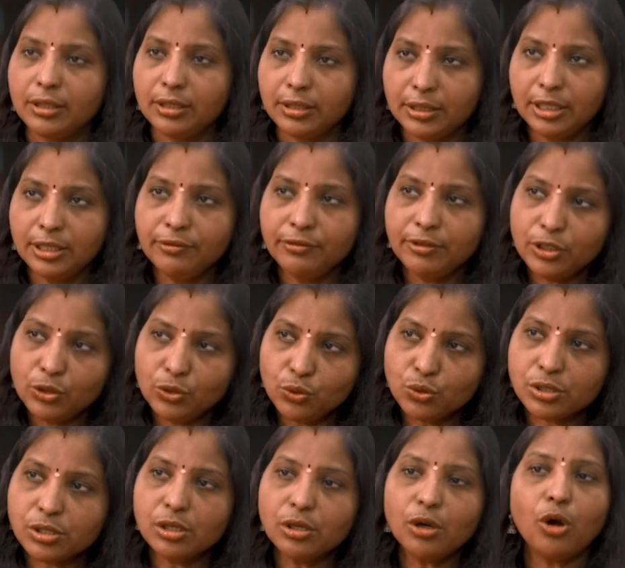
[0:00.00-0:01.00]
then we
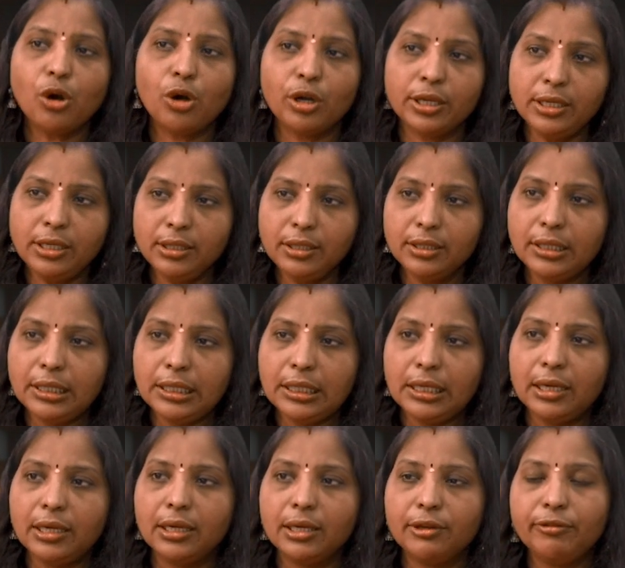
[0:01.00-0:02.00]
use the oil.
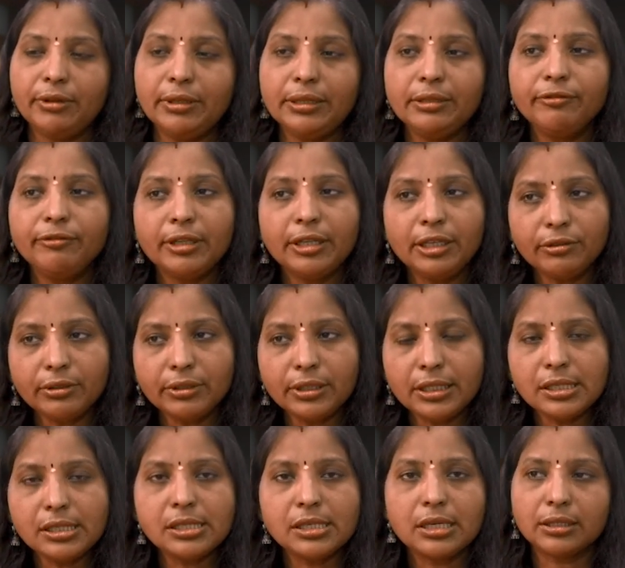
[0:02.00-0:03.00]
Whenever there
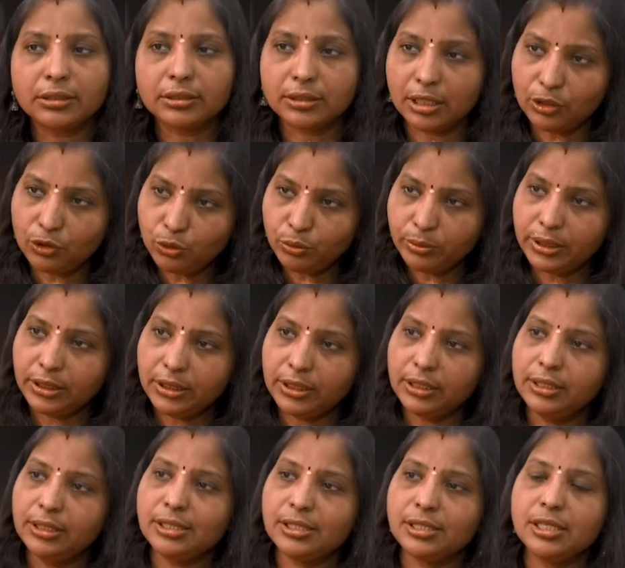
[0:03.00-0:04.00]
is a Raktanubandhi
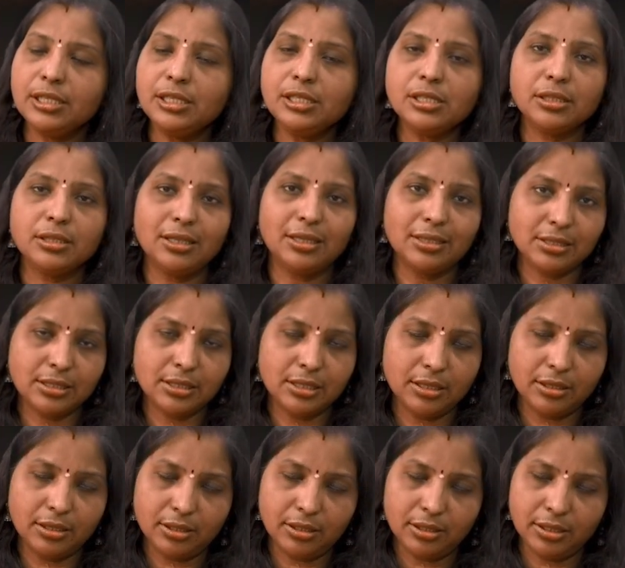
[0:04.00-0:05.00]
disease, that is
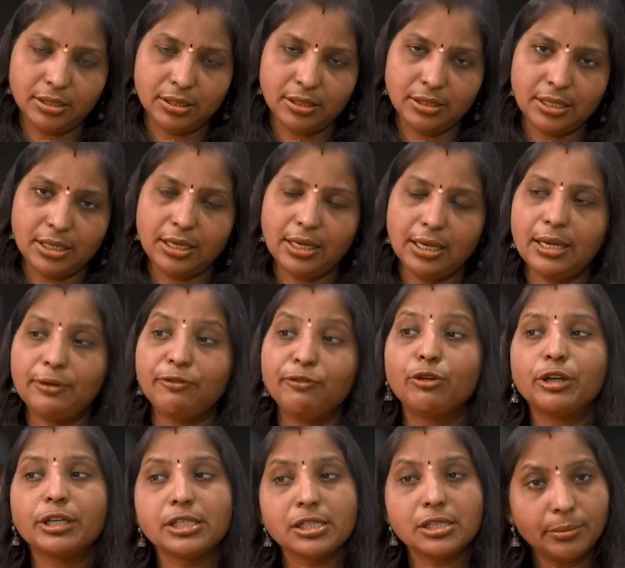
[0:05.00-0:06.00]
for
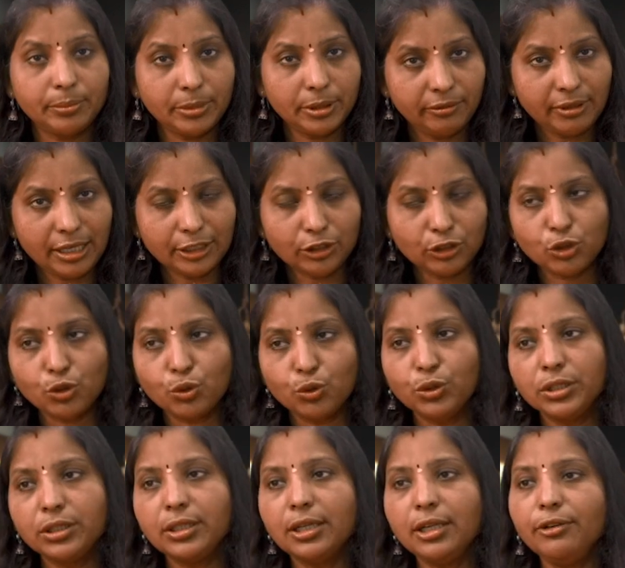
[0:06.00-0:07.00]
example Vata
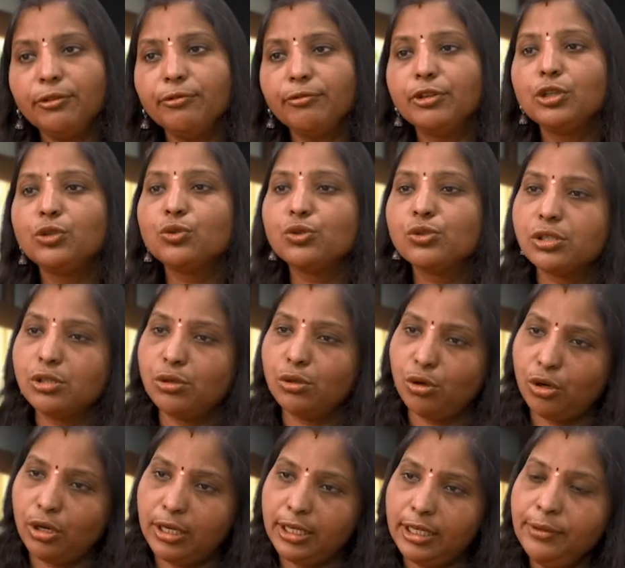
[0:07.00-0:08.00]
Shonita, we use the
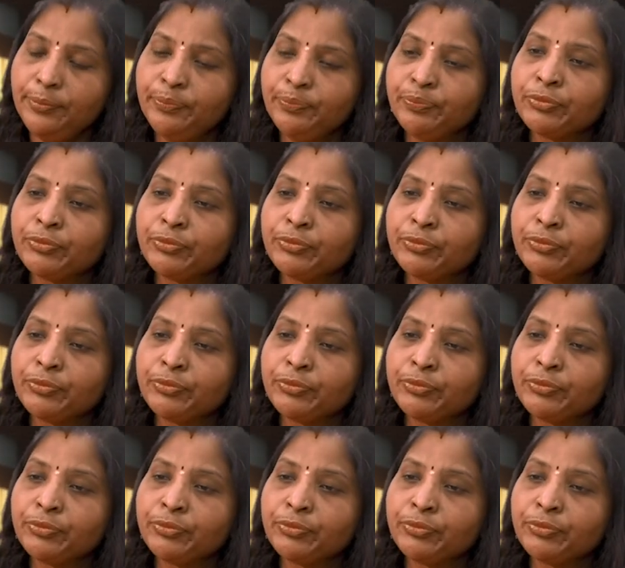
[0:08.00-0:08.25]
oil.